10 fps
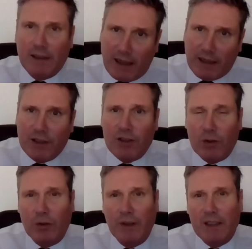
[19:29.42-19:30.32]
like the
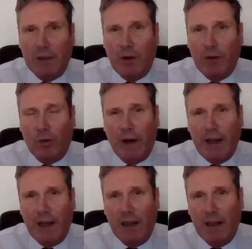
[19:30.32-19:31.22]
stories that we've
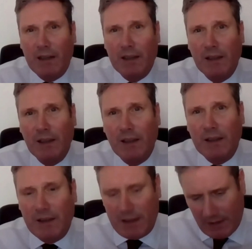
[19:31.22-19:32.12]
already heard
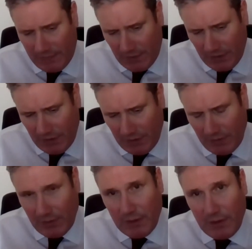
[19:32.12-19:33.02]
this afternoon.